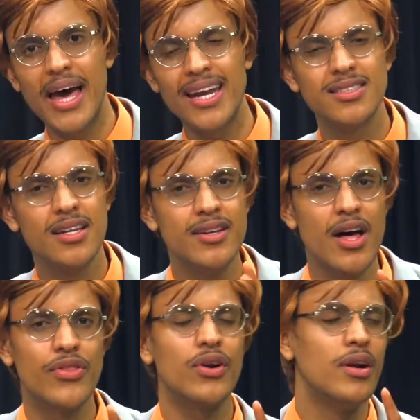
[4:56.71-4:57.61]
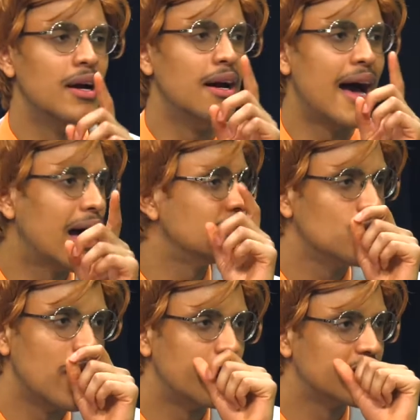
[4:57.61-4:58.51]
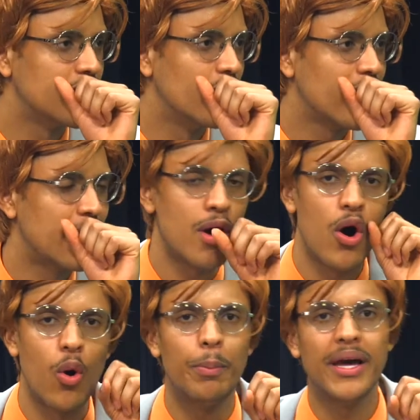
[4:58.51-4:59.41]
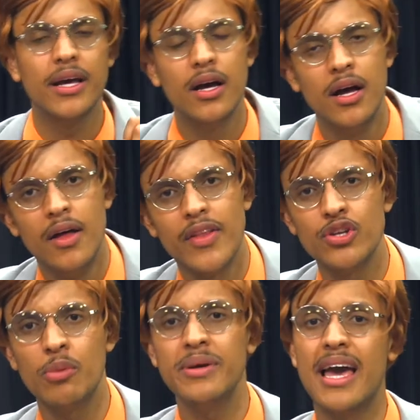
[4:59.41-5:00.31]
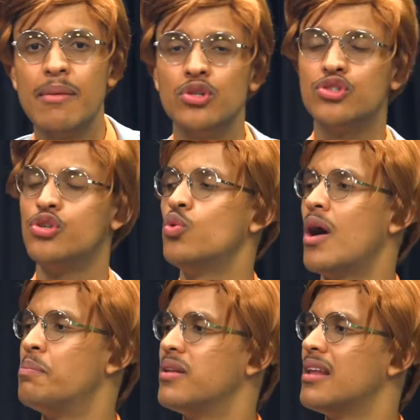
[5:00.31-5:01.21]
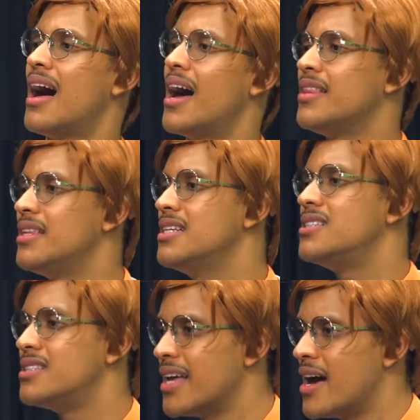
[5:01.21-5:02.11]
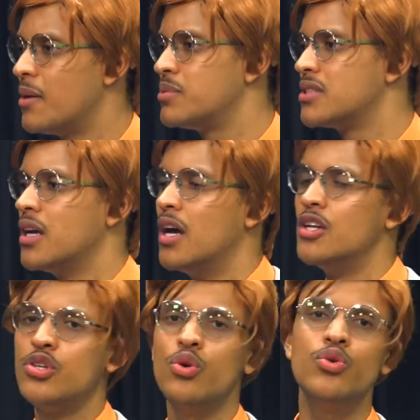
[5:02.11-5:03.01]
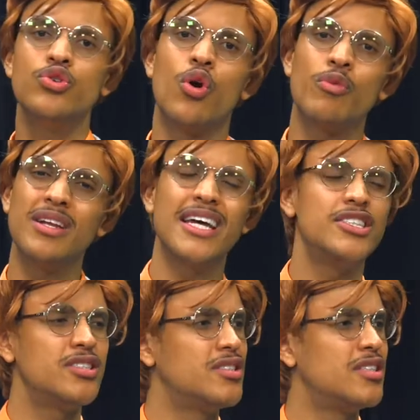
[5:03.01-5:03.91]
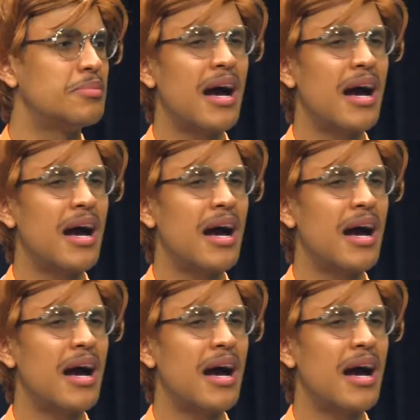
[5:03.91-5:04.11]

That is another how-to episode. I'm hoping that you'll be able to apply these steps to your relationship.